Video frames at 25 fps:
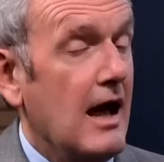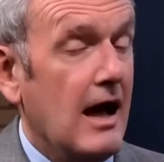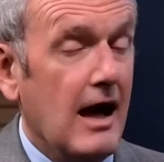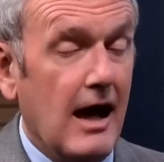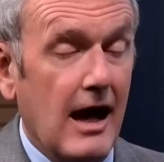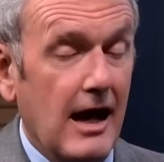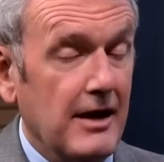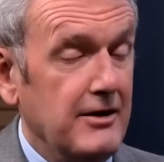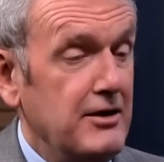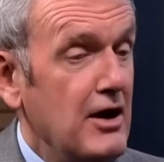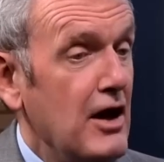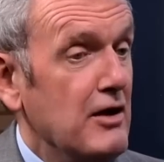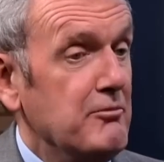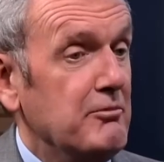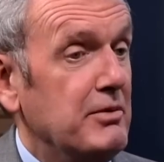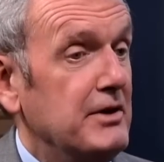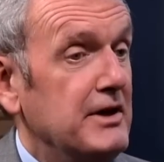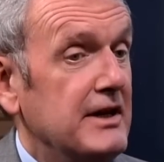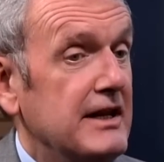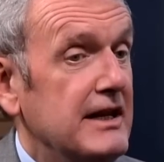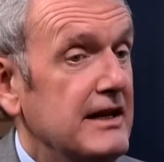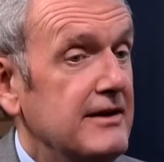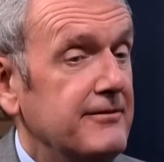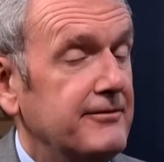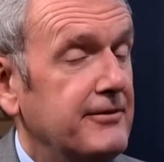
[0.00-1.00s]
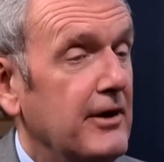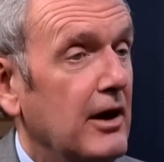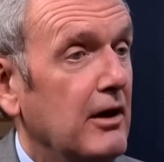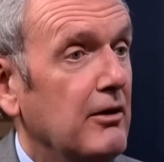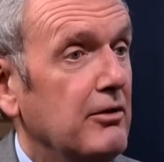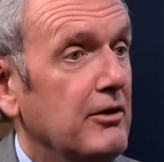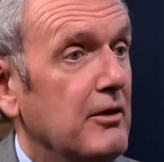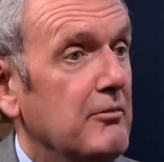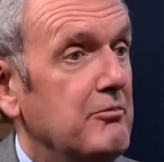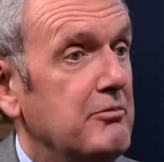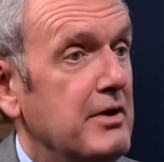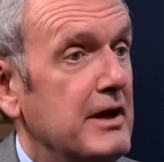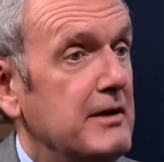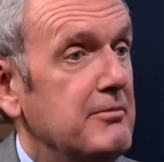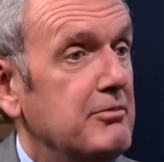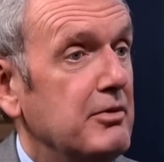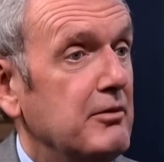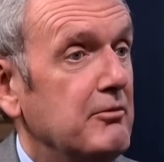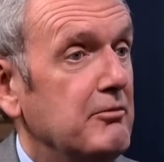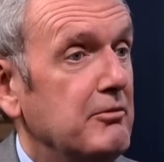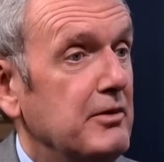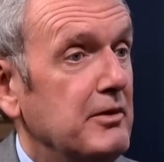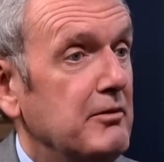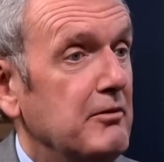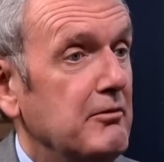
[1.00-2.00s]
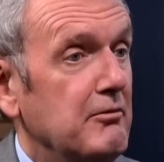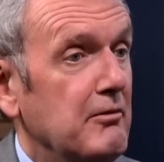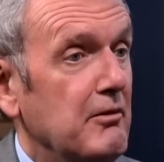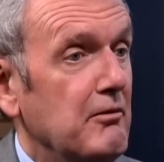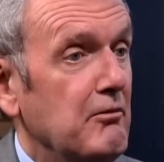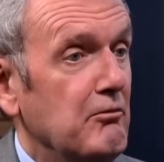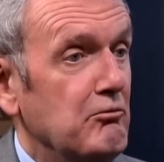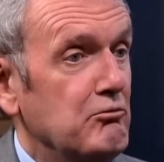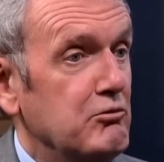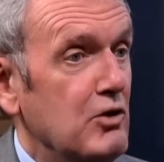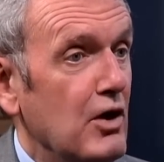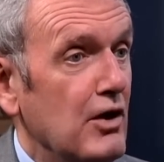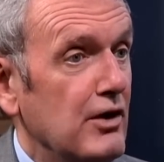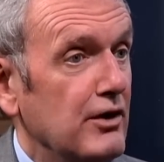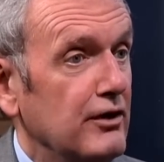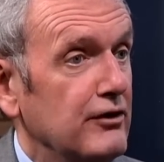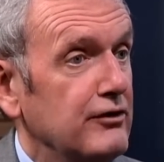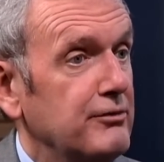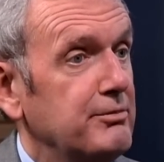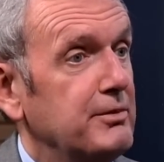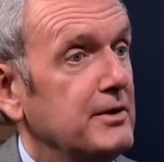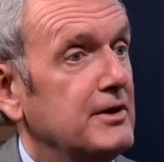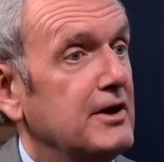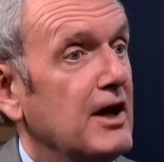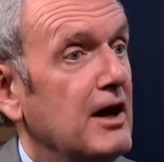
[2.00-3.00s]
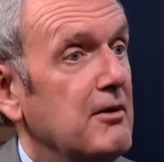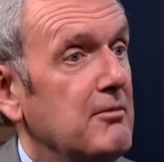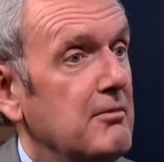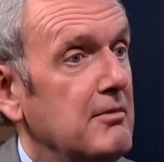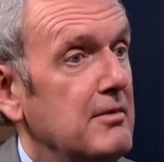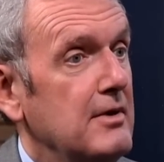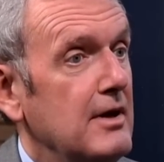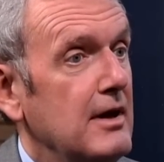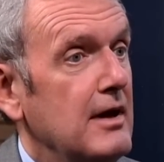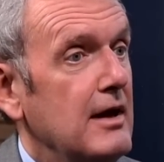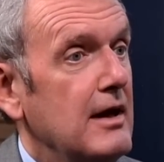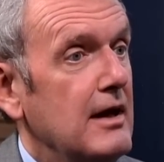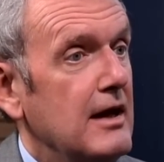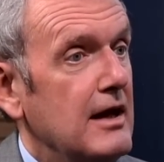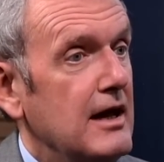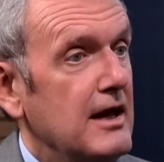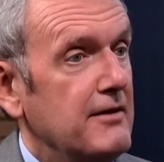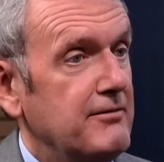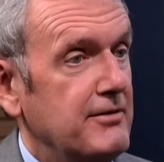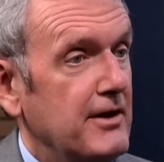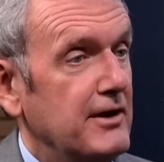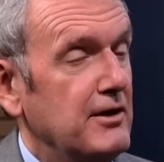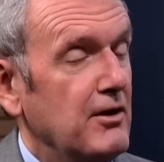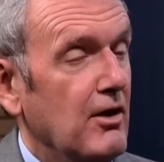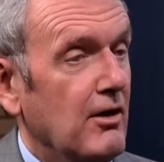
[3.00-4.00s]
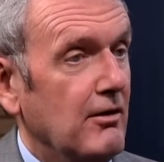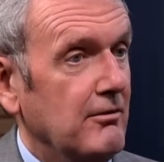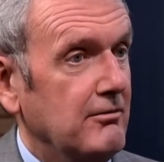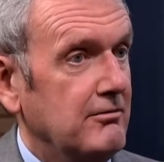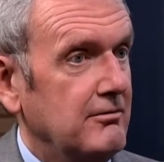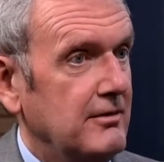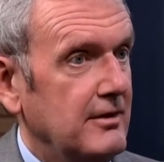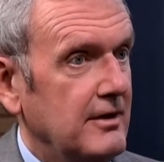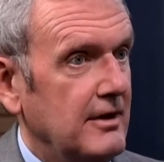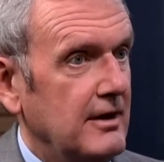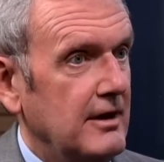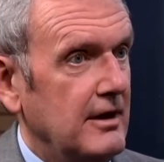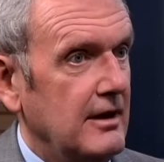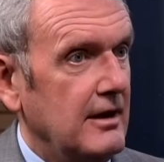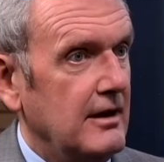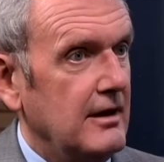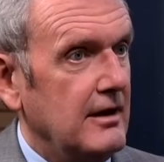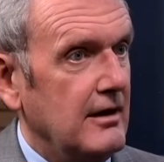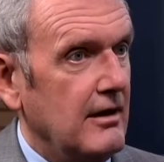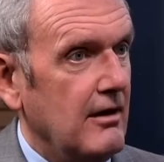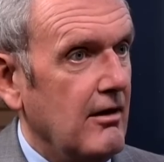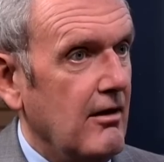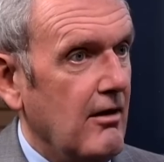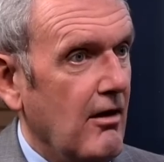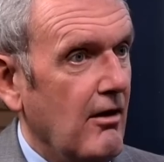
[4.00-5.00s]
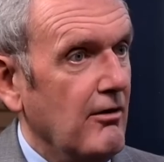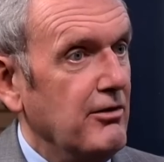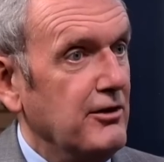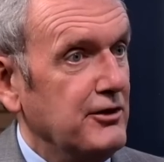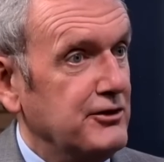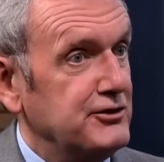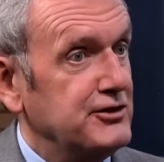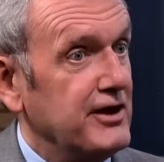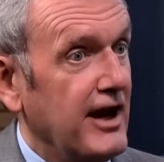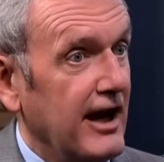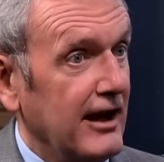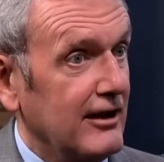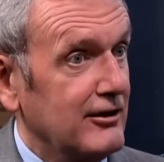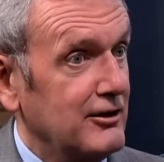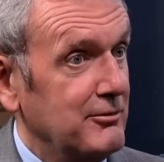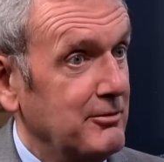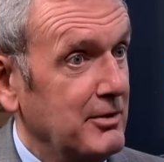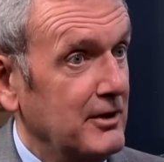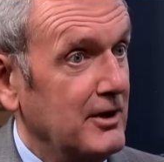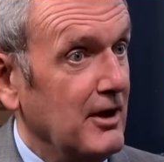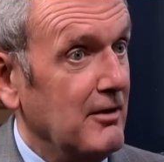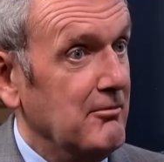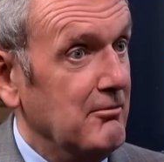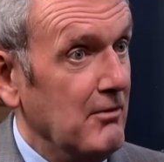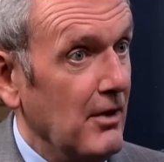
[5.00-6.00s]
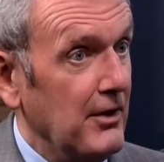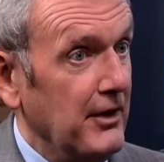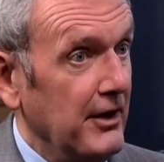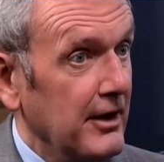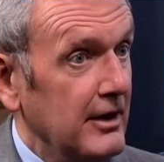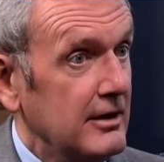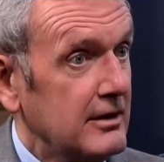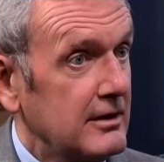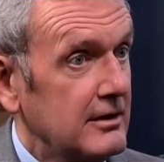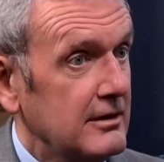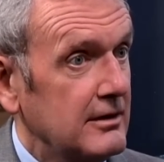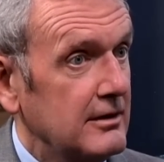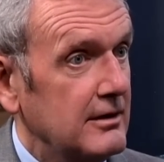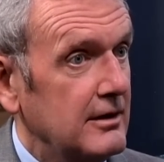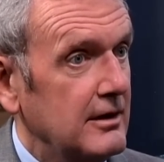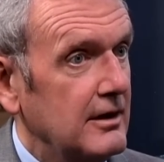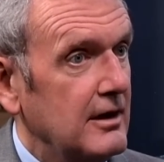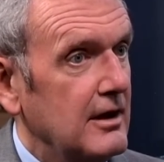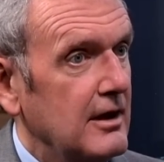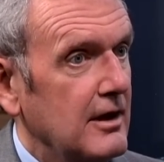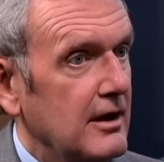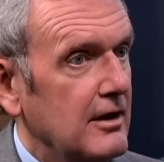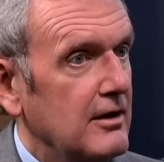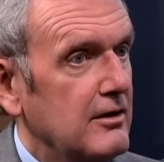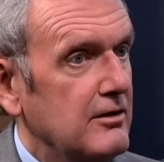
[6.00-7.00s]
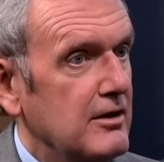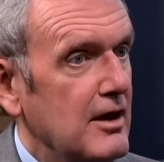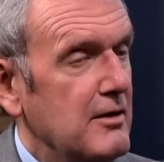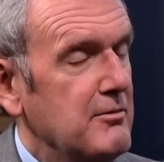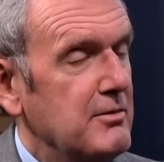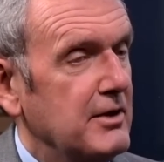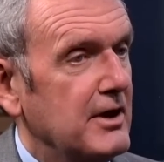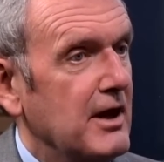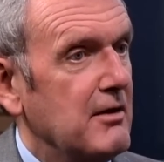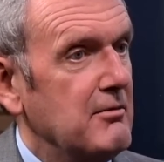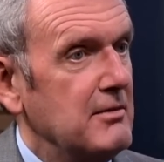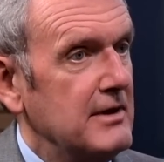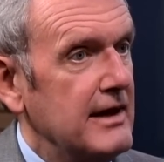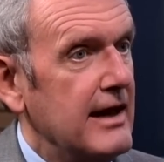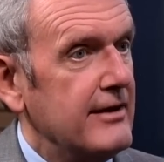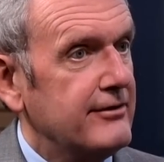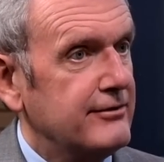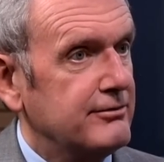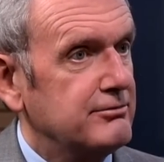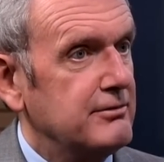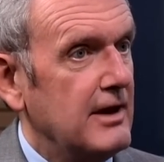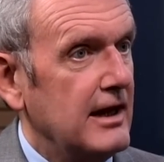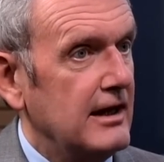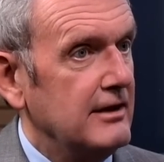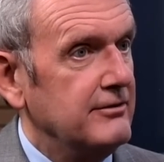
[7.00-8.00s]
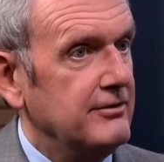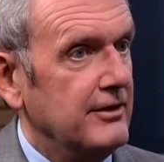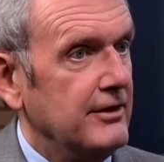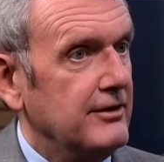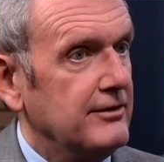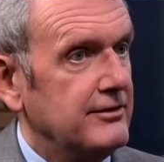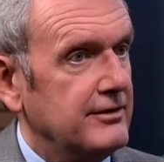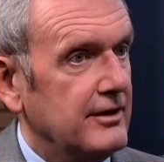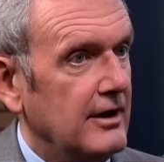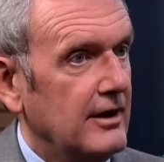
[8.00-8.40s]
I know, but he felt that people, royals become, if they're not on the track to become monarch, they become less relevant